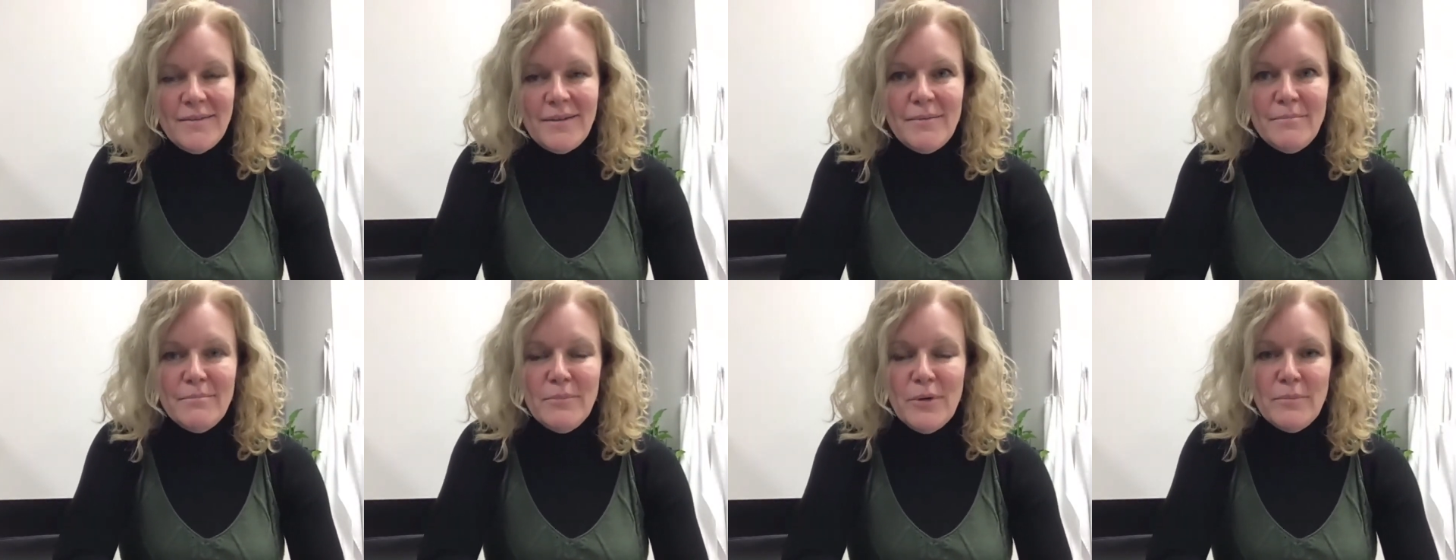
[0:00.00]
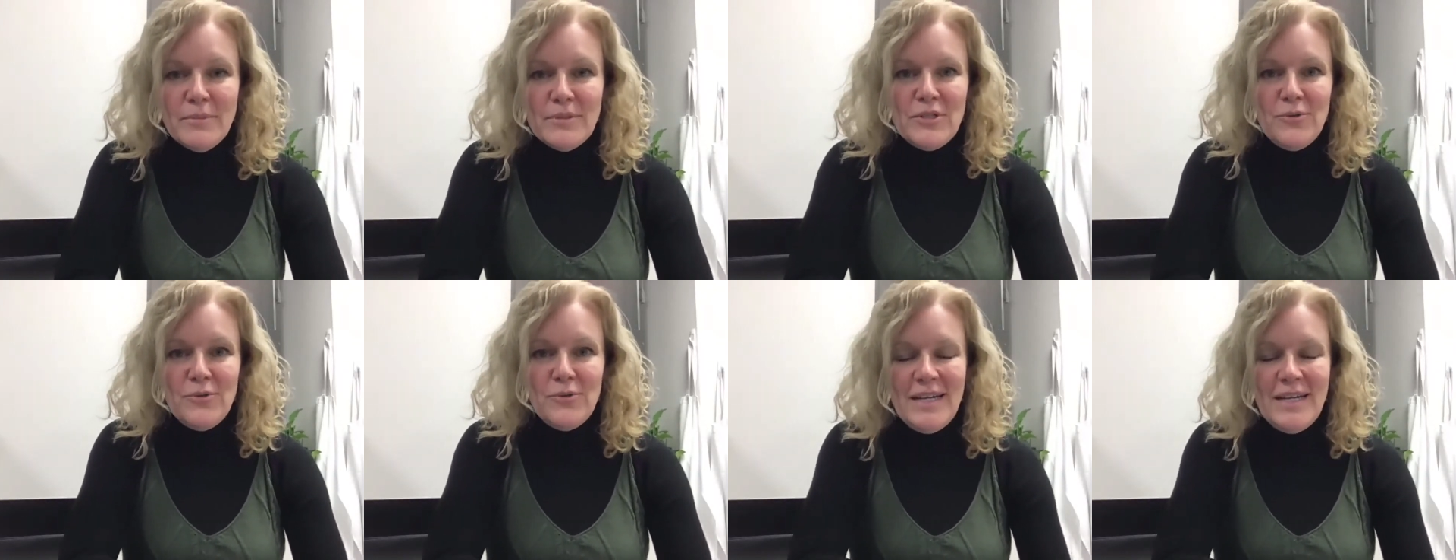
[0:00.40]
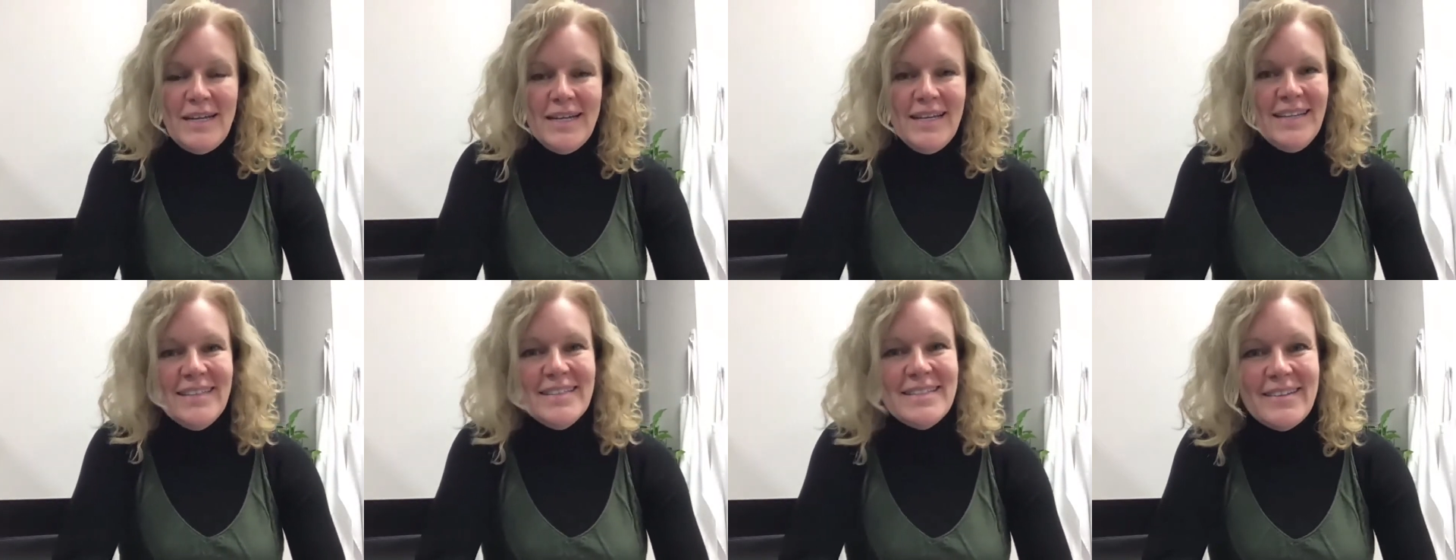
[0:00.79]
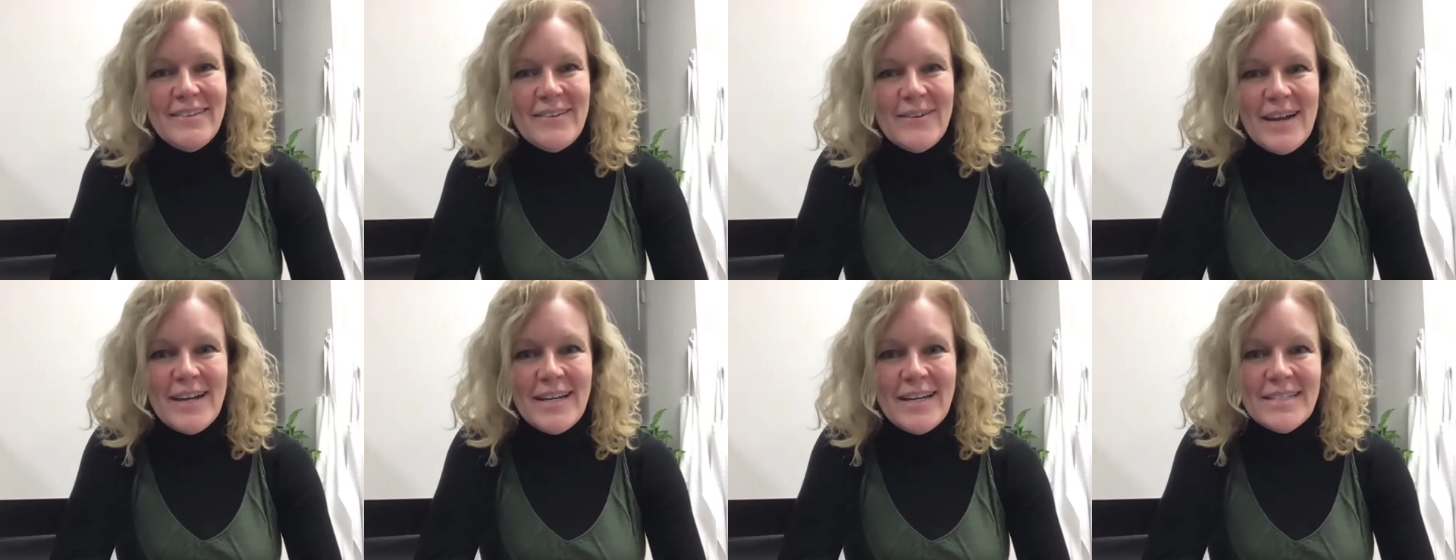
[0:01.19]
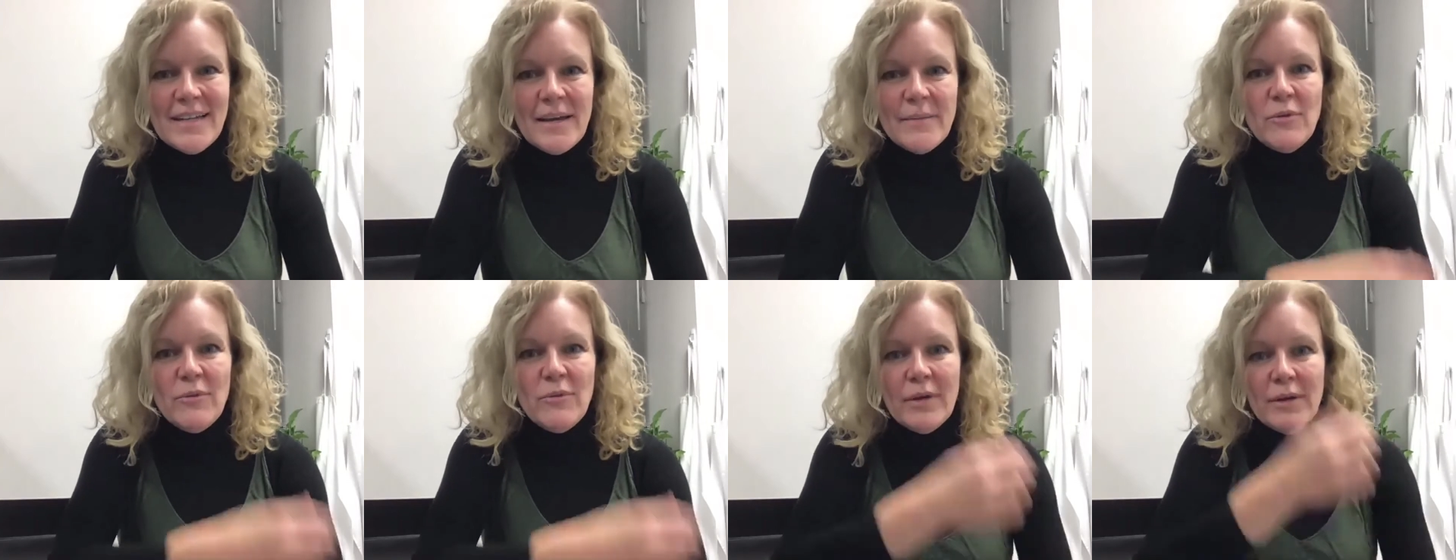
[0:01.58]
in perpetuity. So
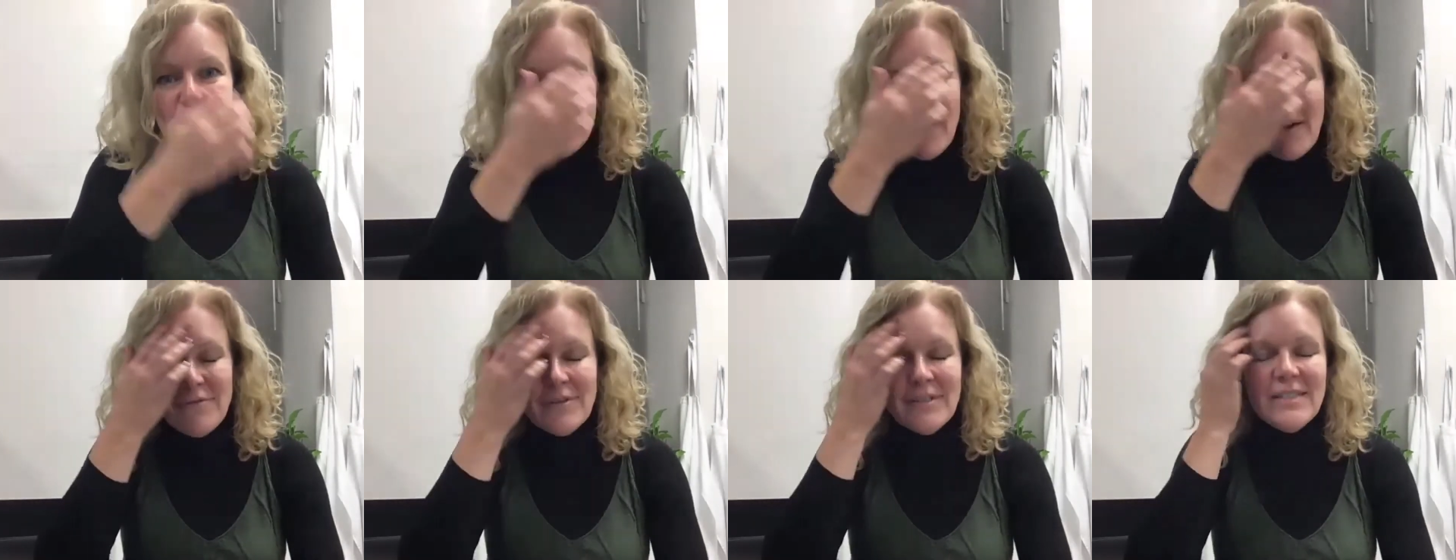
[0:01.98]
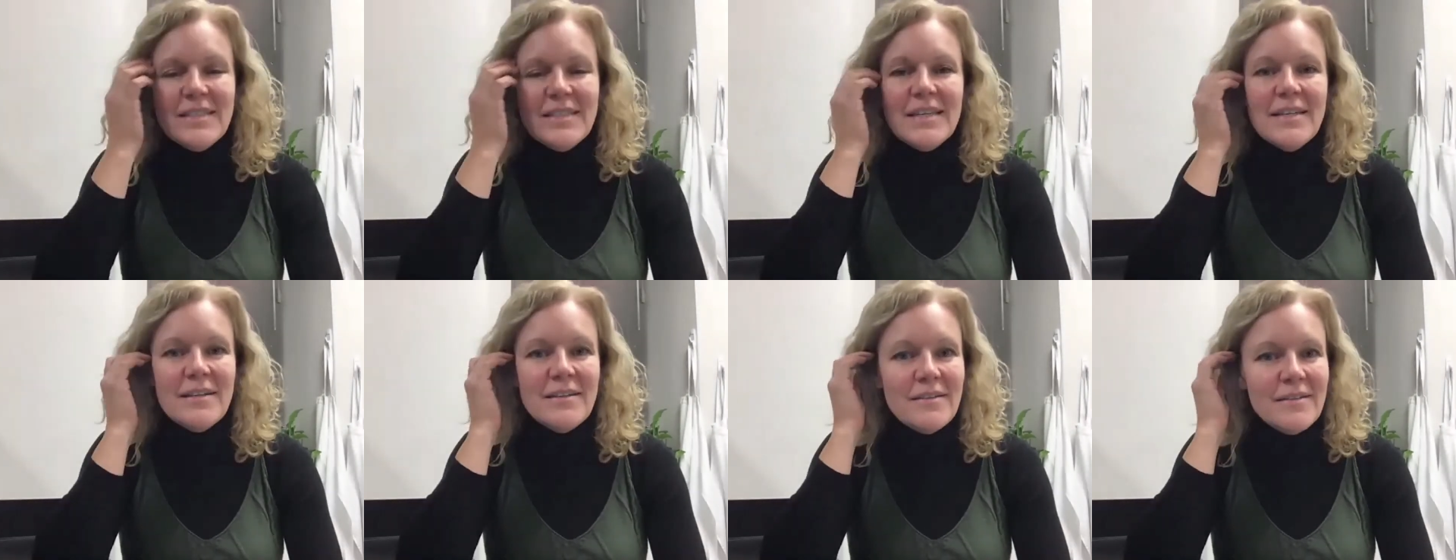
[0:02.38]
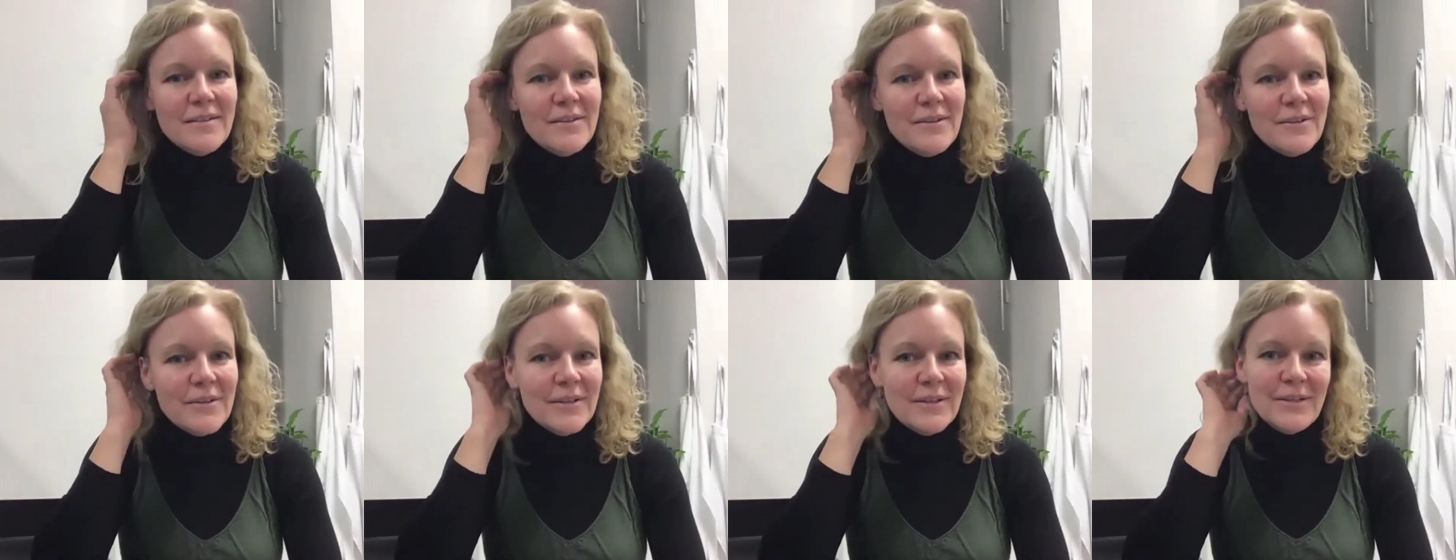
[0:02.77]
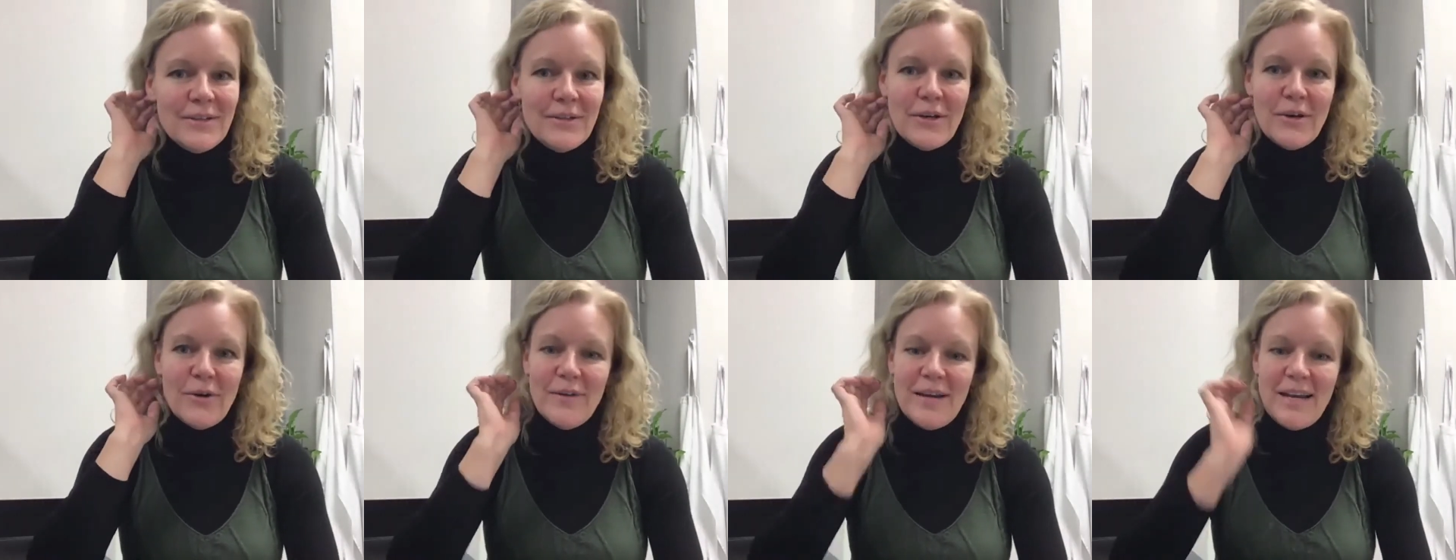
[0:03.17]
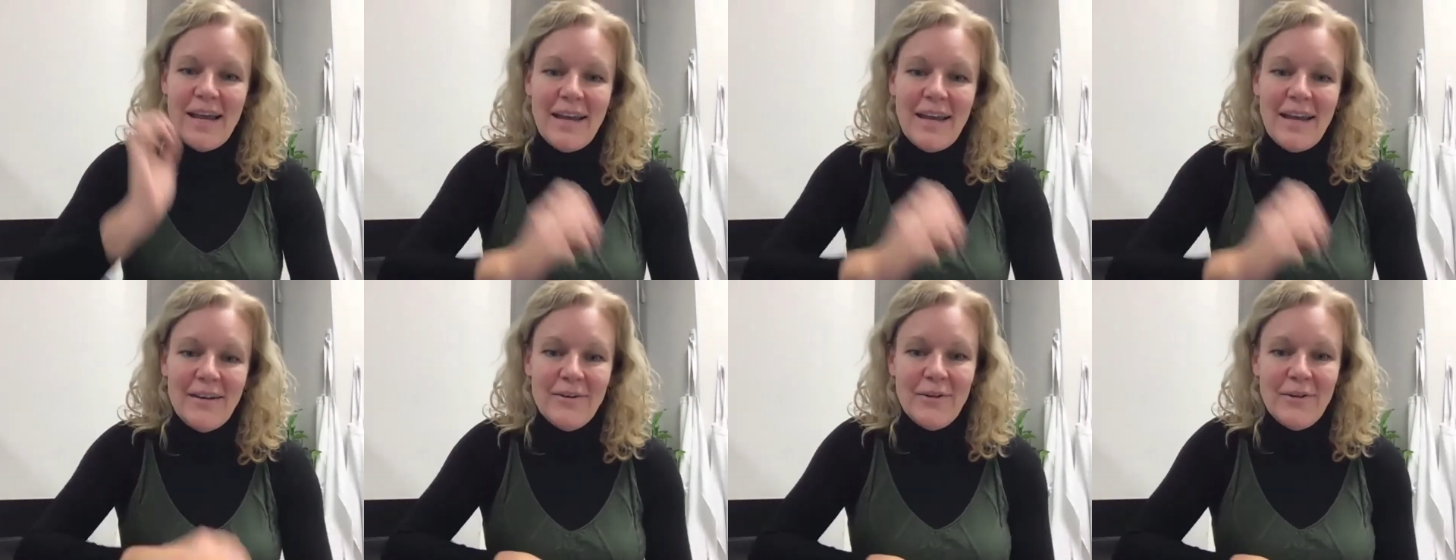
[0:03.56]
anytime you want to reference it, you can go right ahead.